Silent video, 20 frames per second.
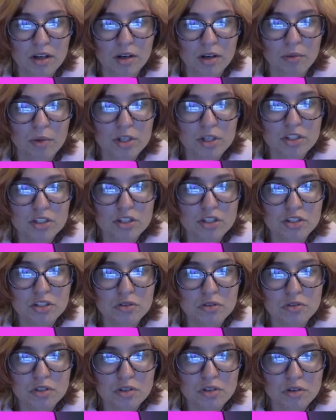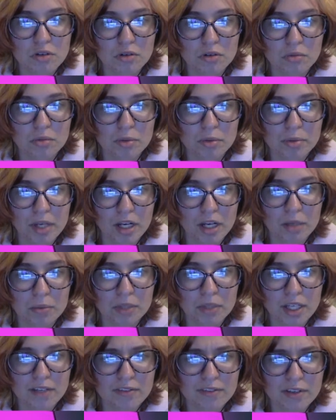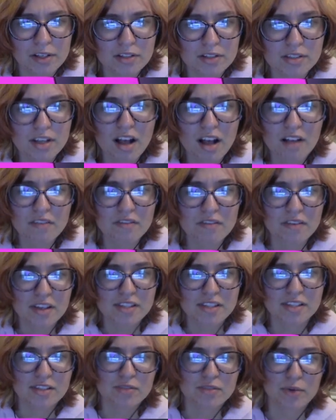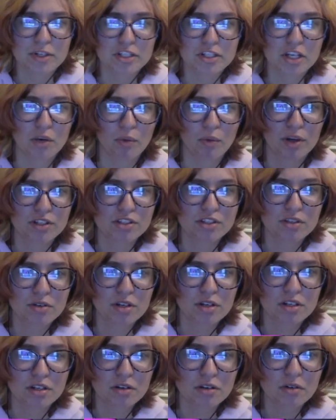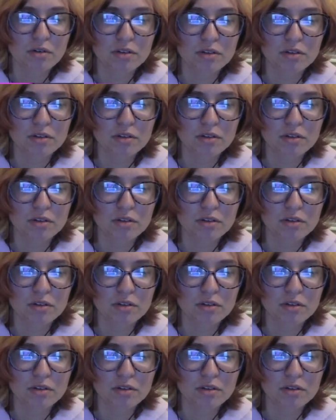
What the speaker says: What should you do? Prepare a plate for yourself? Is this what she wants you to do?